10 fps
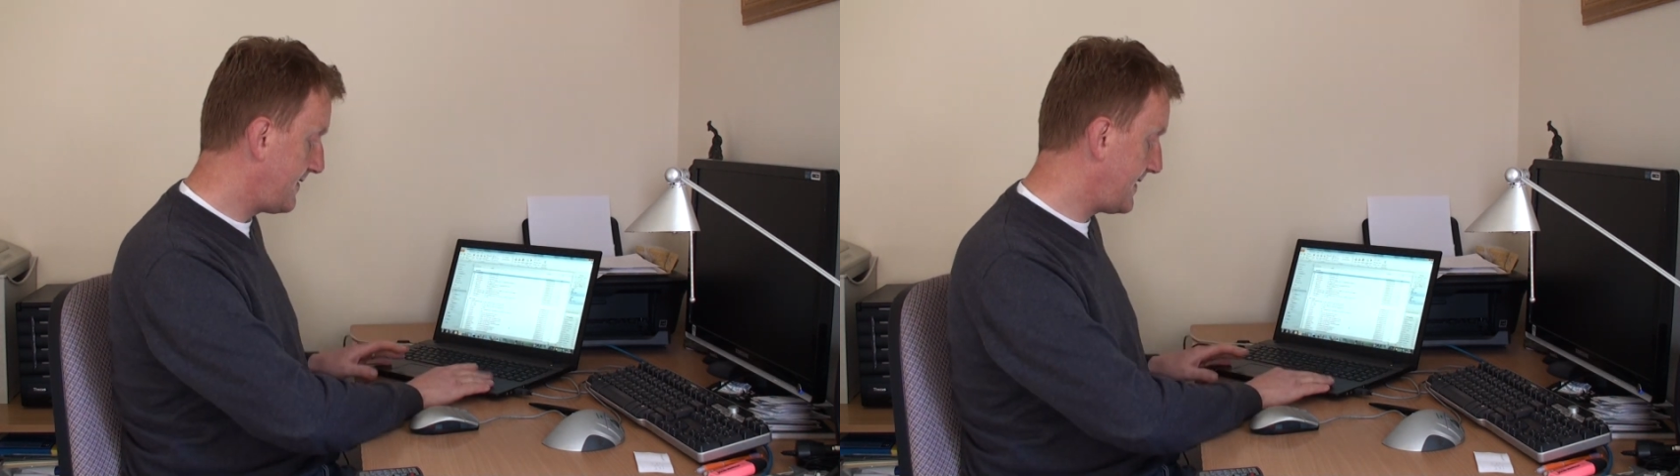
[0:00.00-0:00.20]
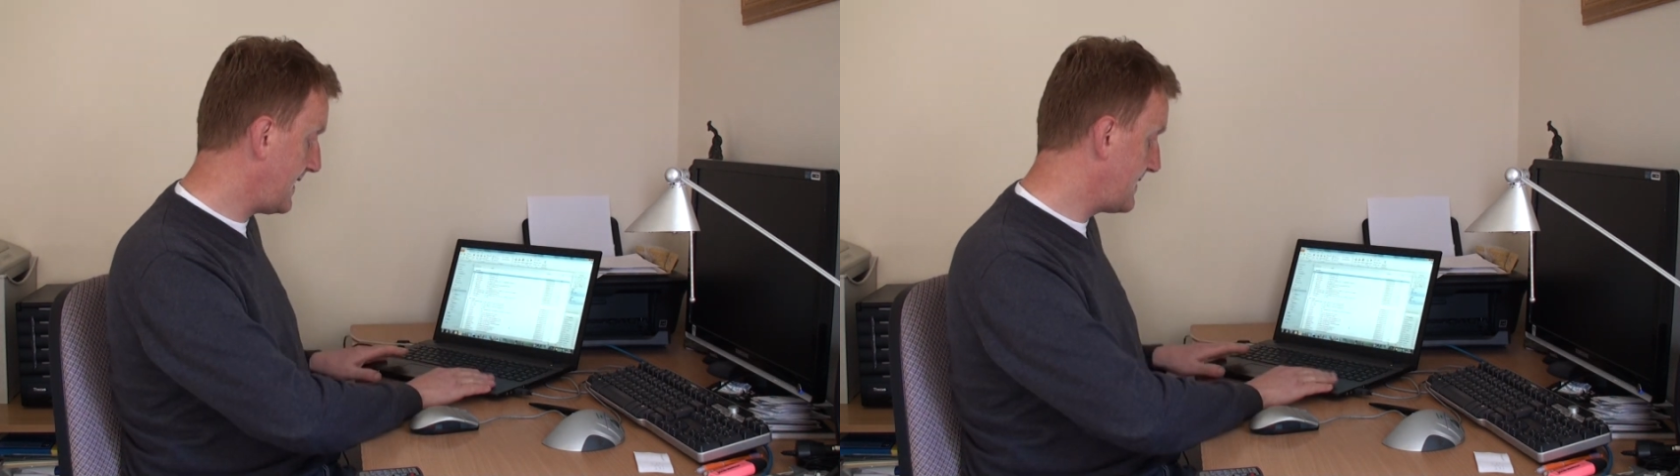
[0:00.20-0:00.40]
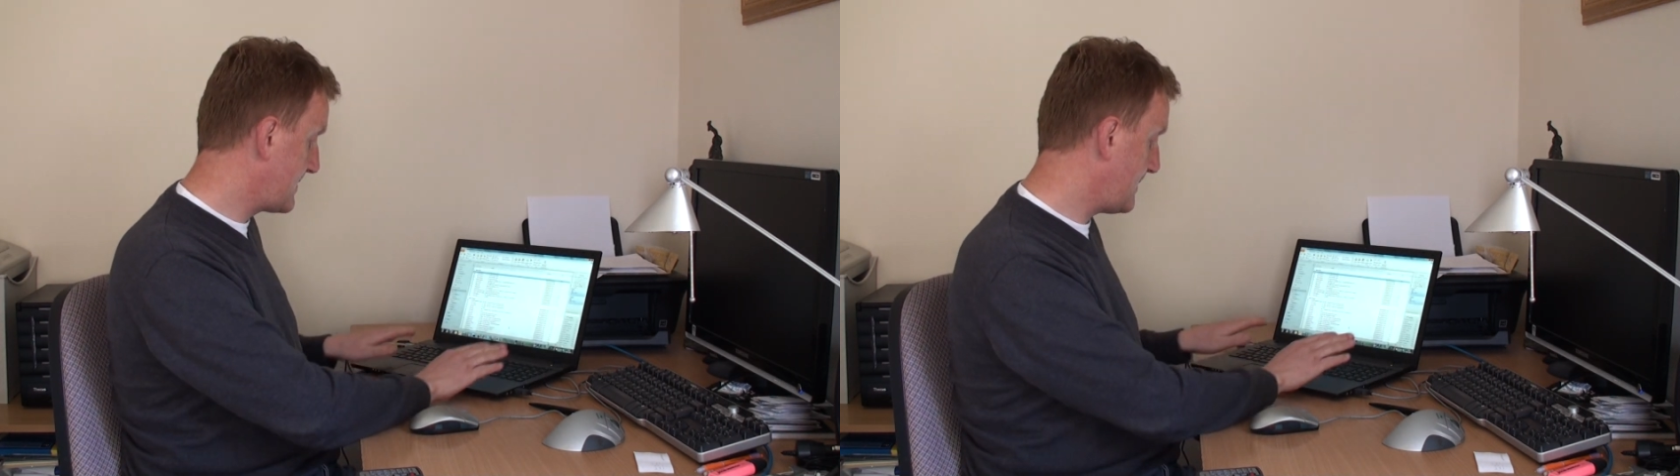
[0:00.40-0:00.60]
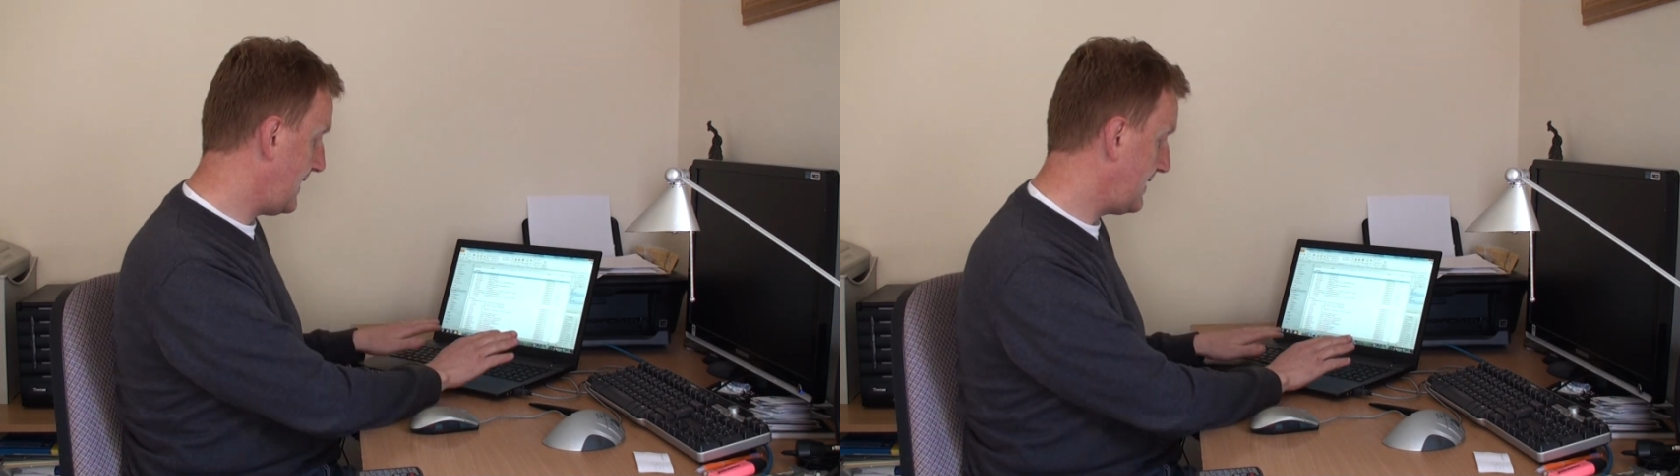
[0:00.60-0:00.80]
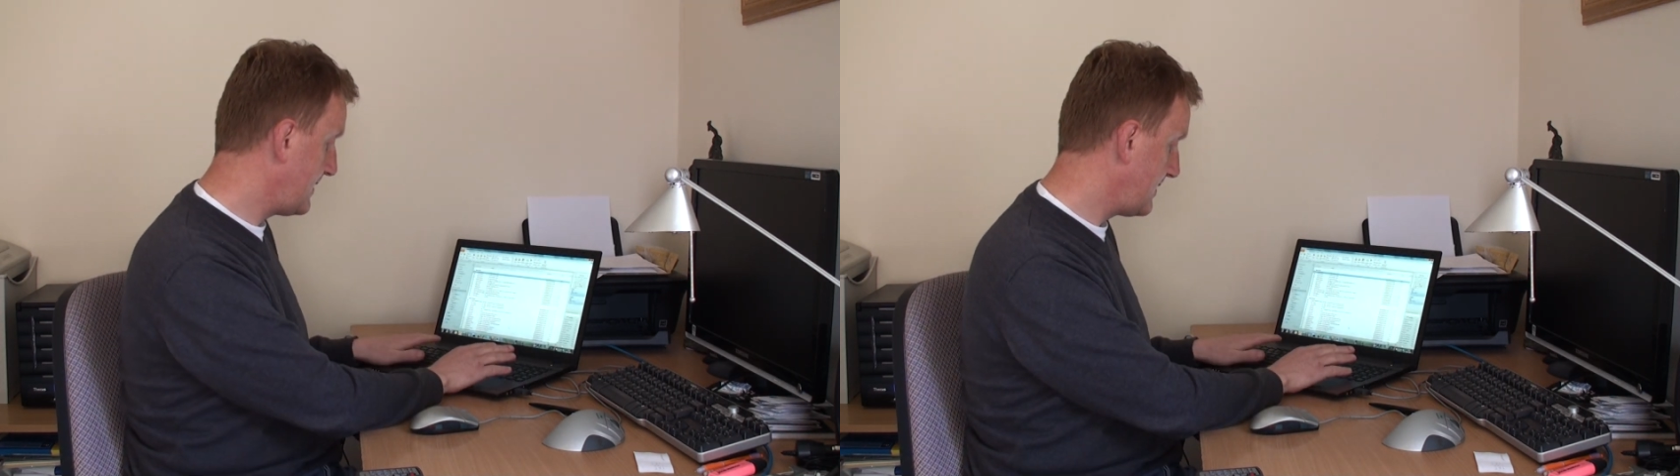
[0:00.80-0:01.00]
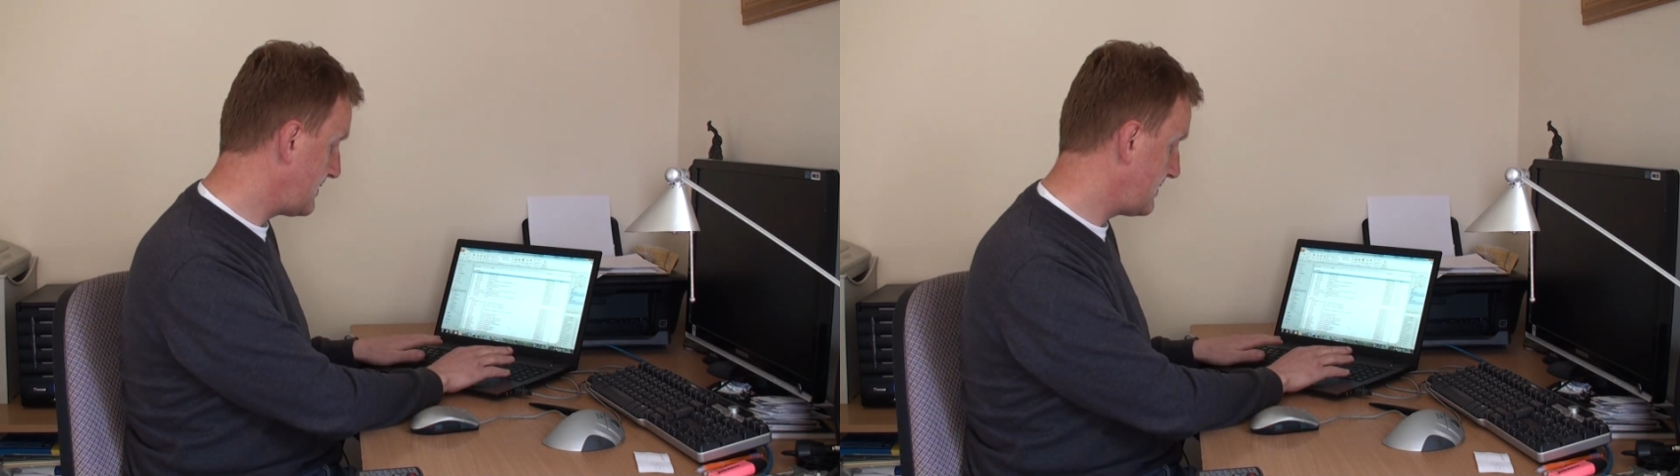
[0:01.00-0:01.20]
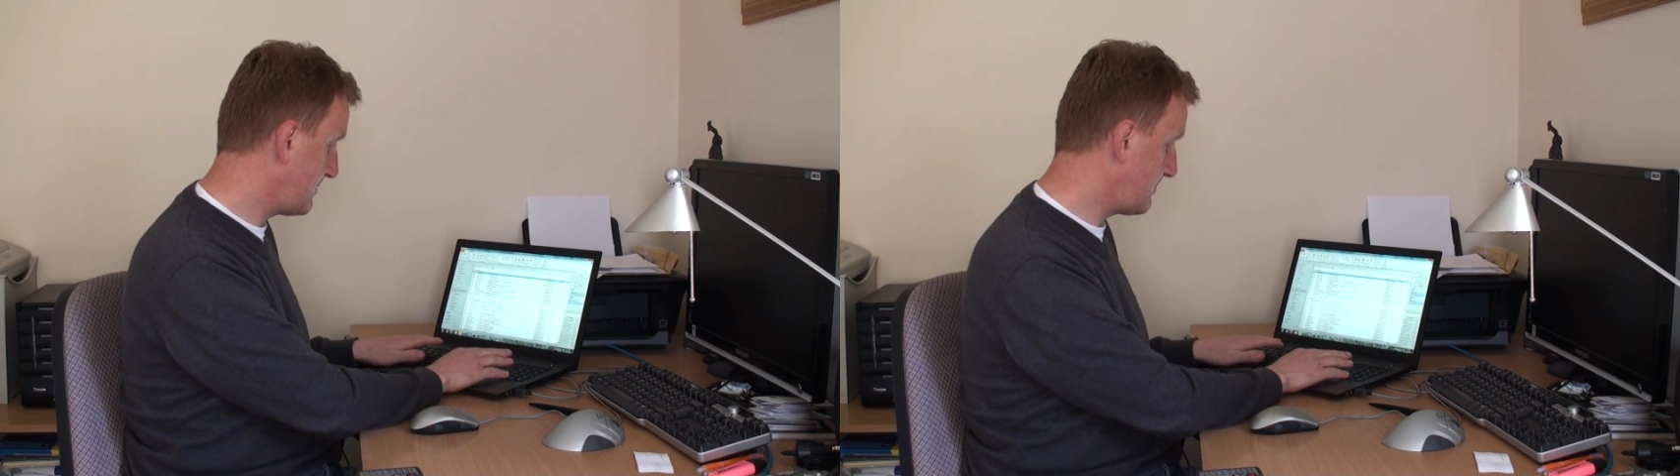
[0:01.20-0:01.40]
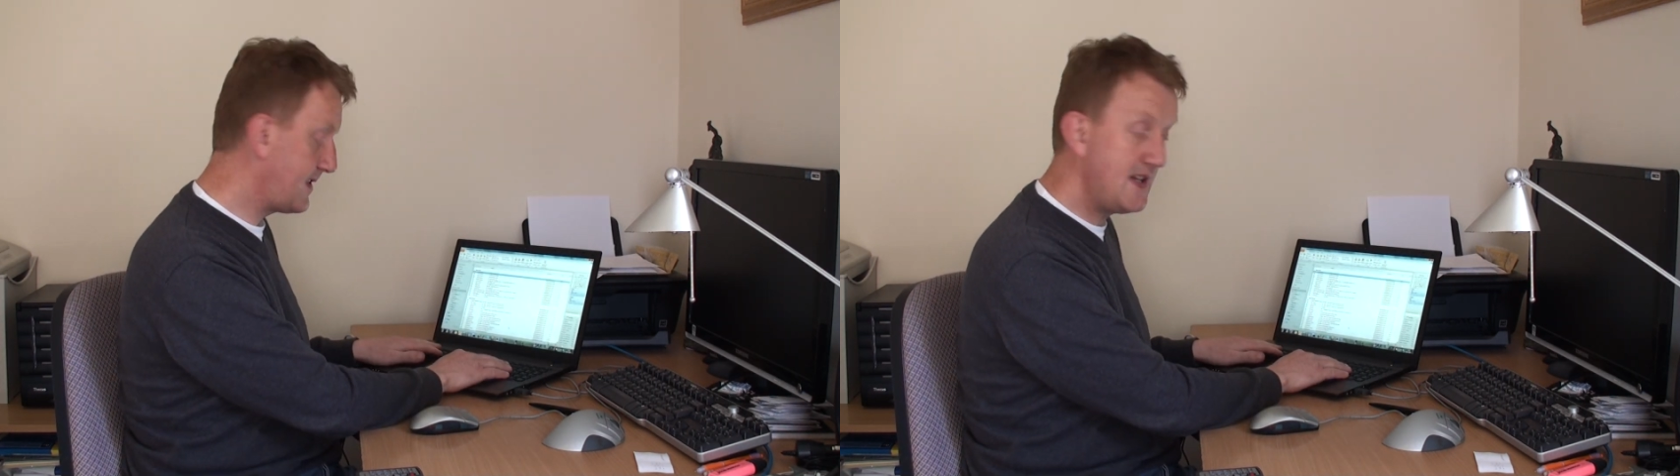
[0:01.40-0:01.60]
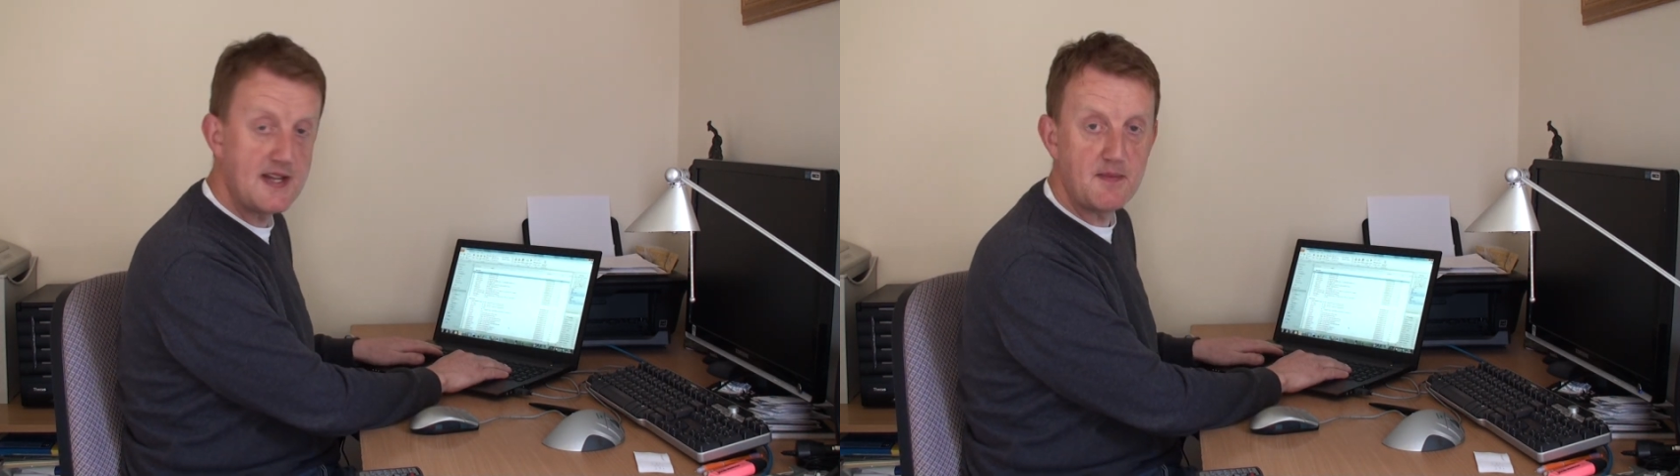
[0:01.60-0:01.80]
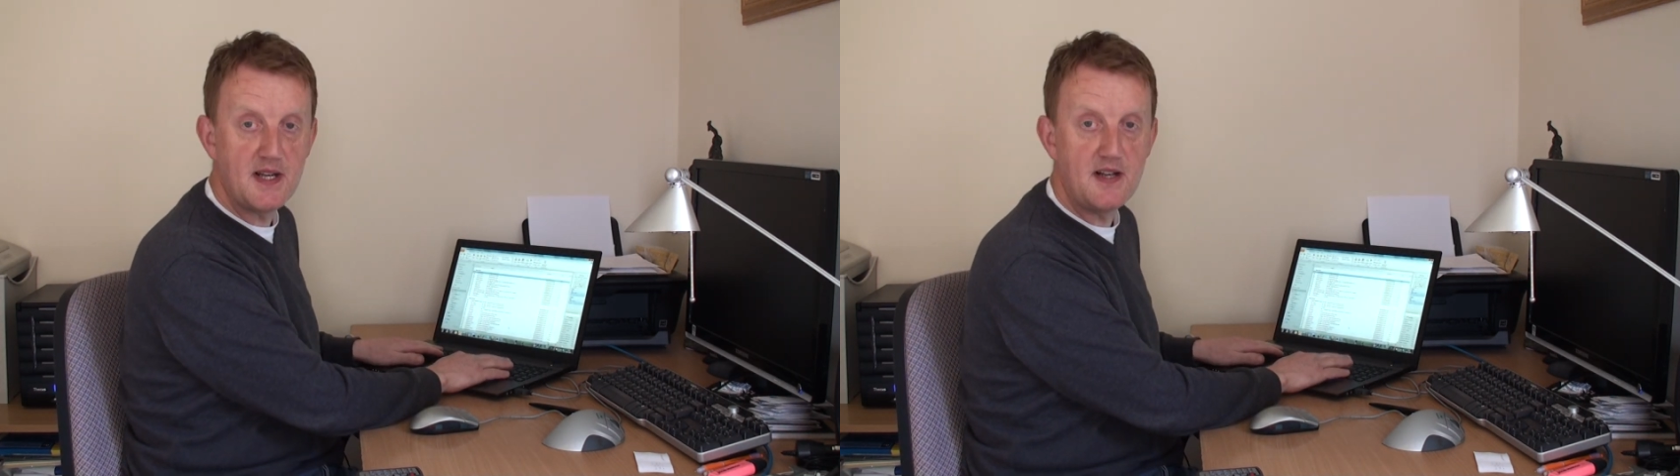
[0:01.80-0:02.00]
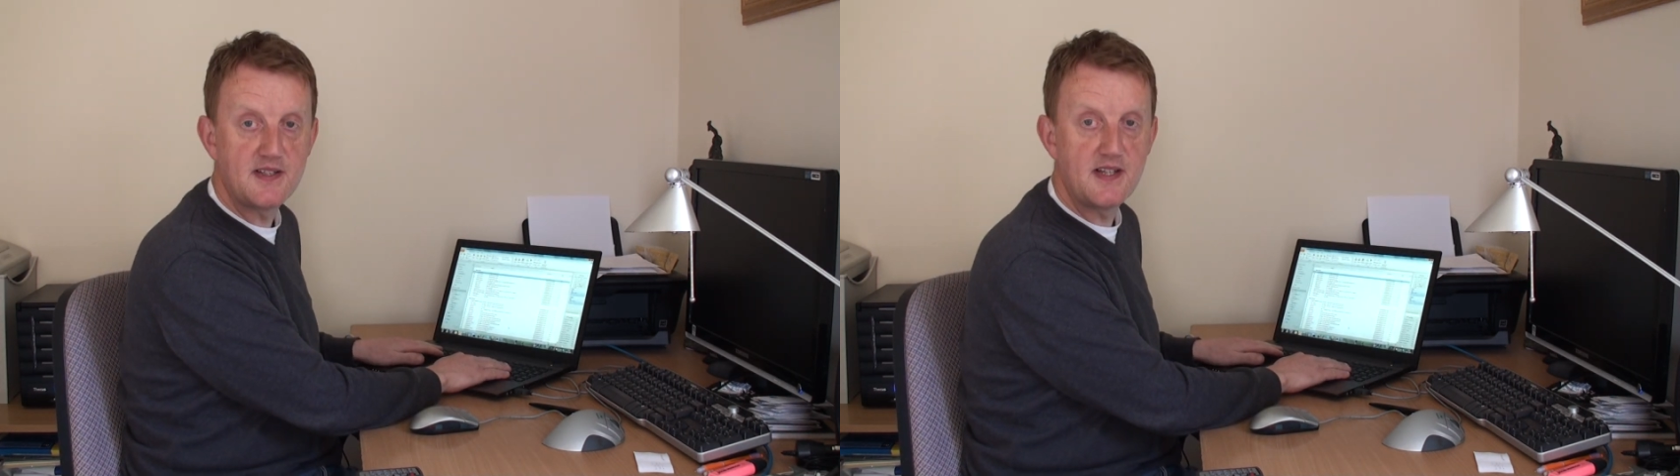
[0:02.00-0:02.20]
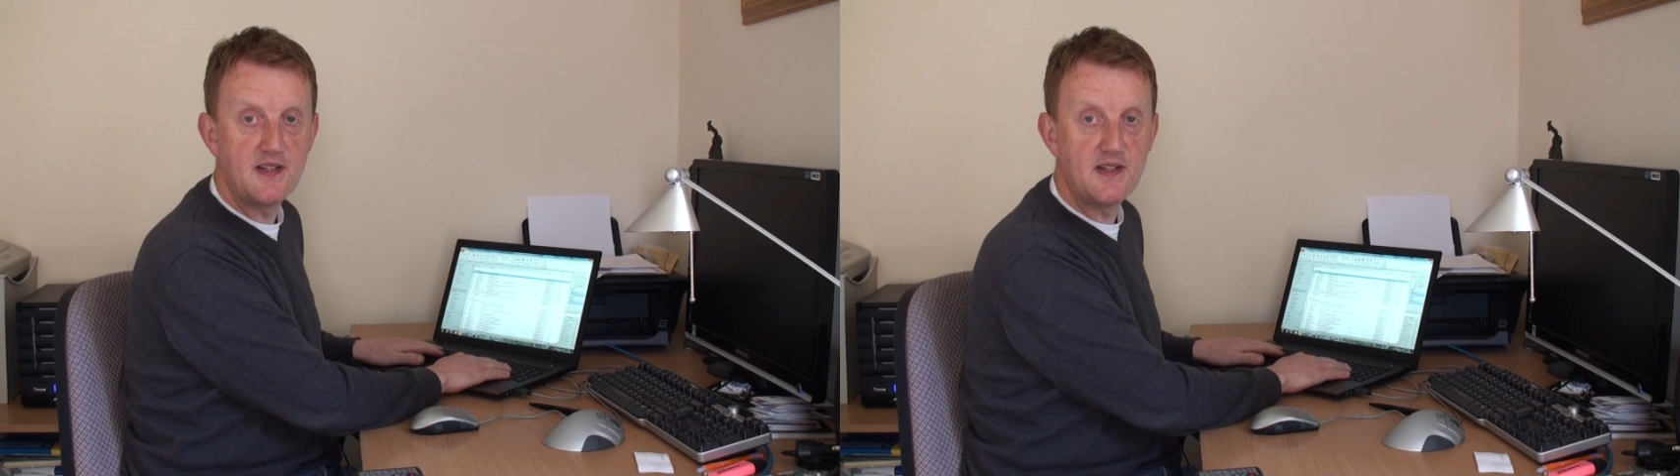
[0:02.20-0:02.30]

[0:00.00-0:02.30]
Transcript: things as well, didn't take me long to get